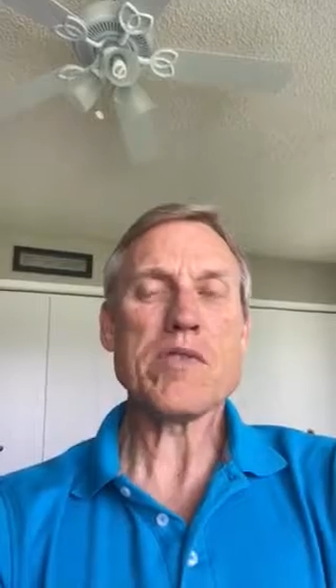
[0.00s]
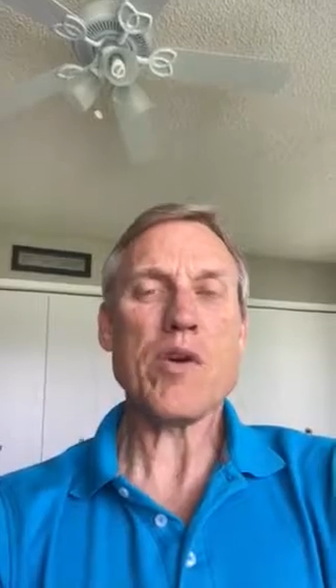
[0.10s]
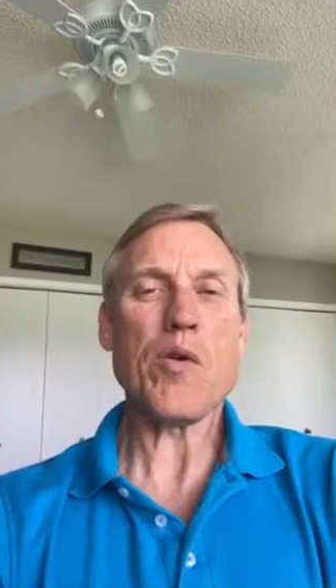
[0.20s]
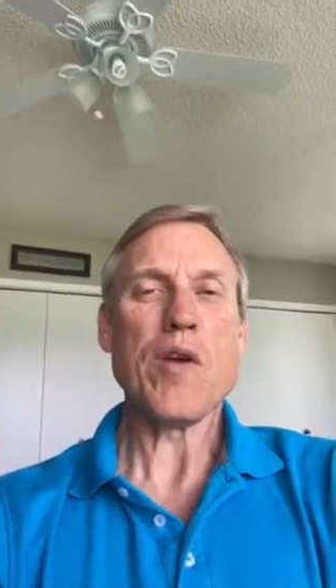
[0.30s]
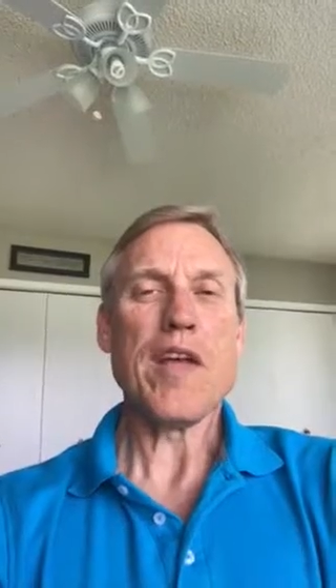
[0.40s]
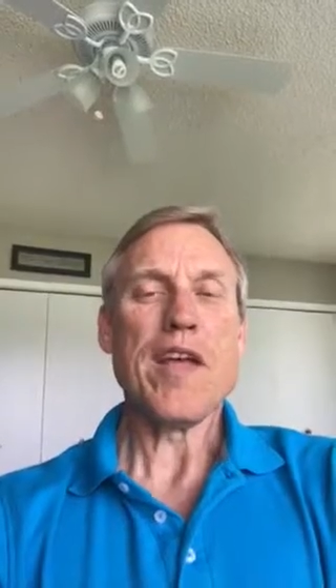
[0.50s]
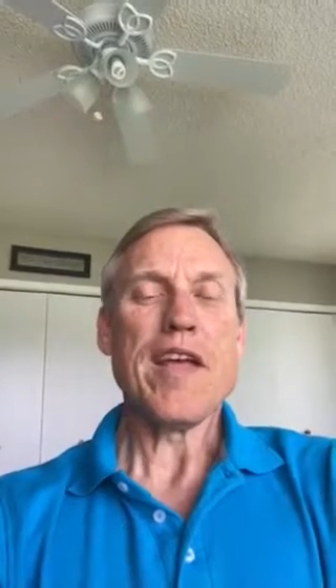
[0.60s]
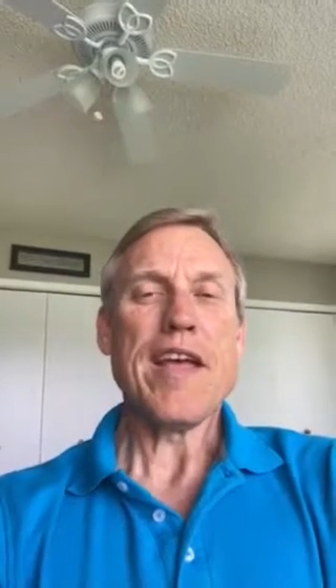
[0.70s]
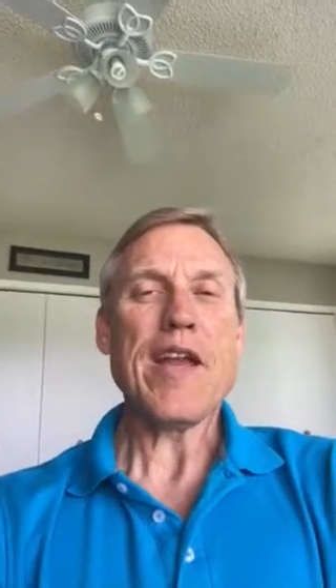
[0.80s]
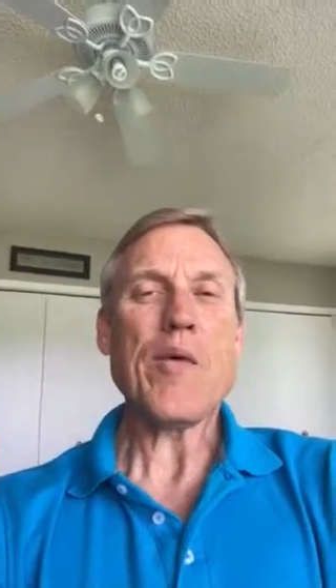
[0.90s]
So
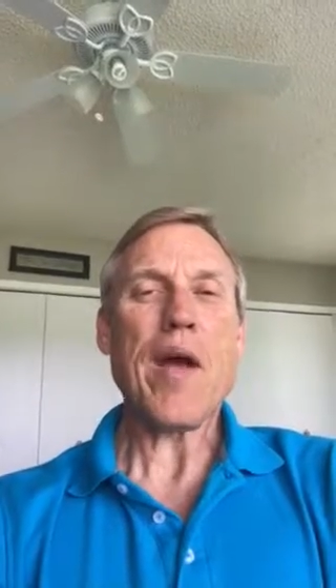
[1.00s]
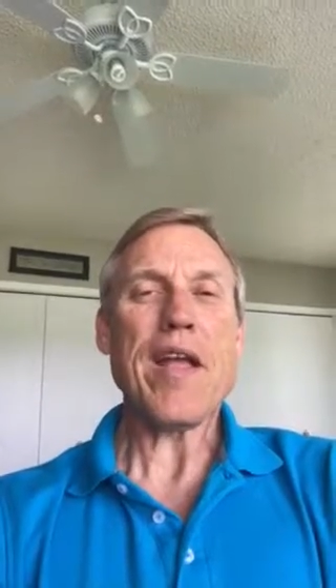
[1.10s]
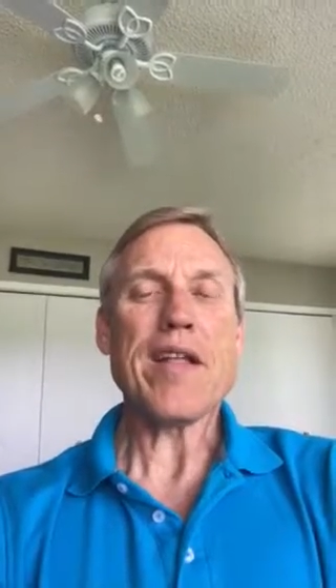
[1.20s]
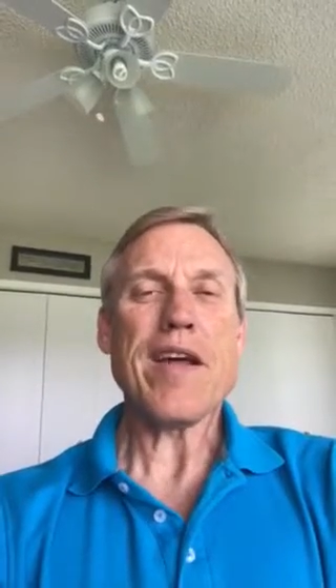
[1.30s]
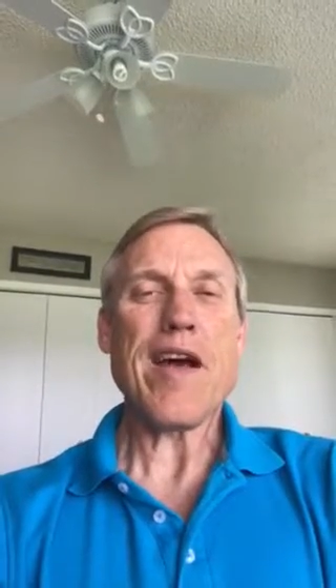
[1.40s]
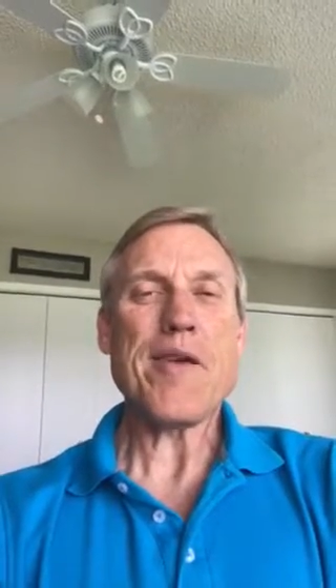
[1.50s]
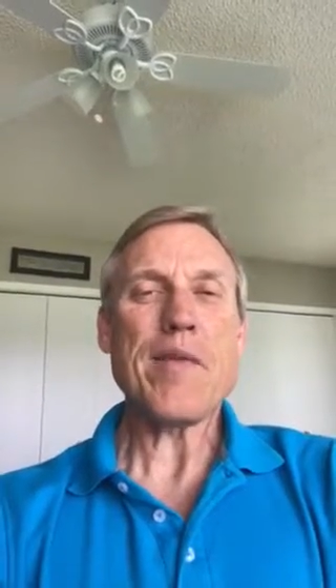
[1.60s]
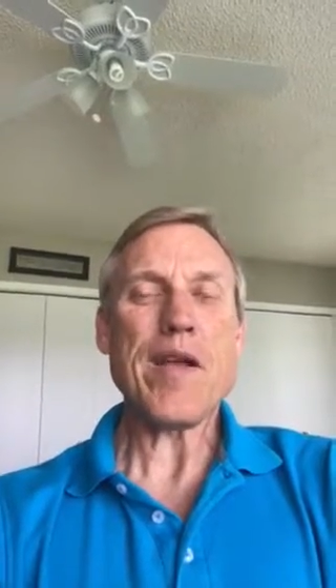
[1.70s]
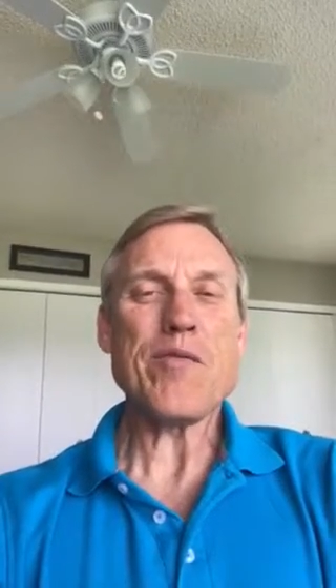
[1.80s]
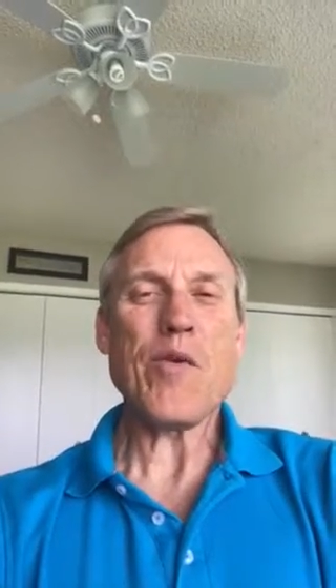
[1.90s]
anyway, looking